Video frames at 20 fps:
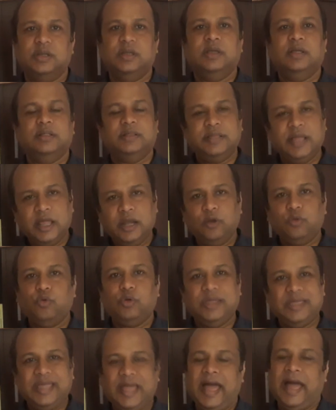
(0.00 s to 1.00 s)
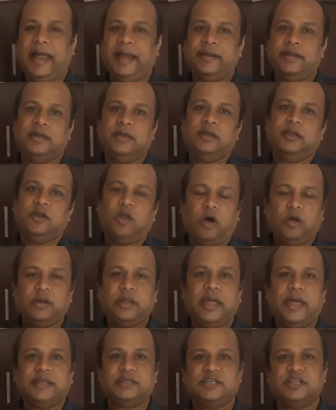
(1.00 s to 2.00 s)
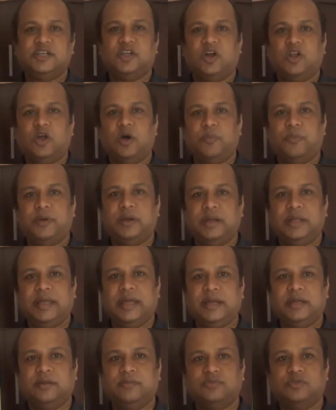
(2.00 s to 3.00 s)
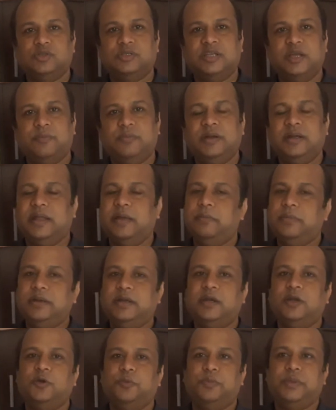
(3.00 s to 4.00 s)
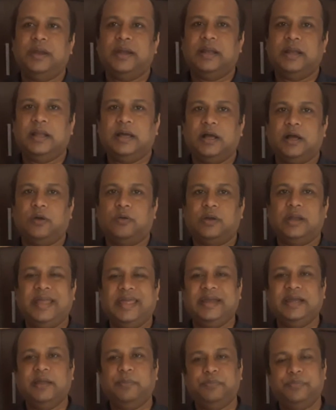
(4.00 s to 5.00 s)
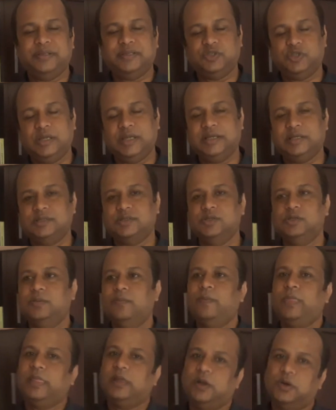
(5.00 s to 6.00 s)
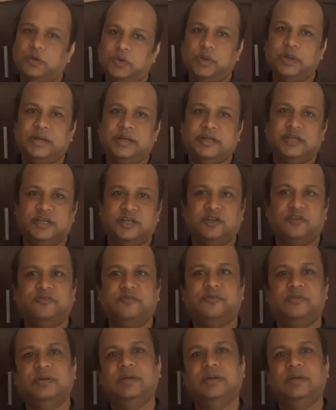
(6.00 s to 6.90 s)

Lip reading: Then we add non-cash and non-operating items which have been debited to P&L account, like depreciation, goodwill written off,